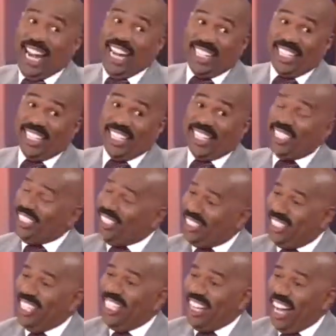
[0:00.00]
got none,
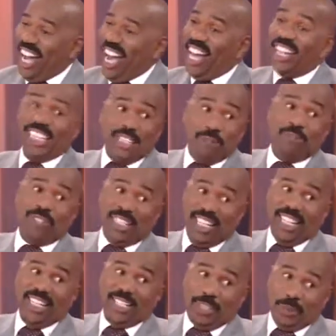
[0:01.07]
I'll eat a
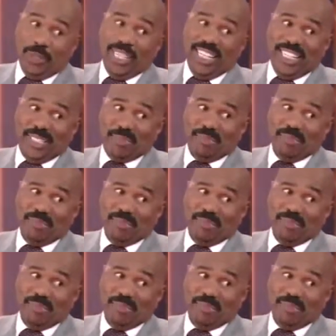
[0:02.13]
vanilla cream.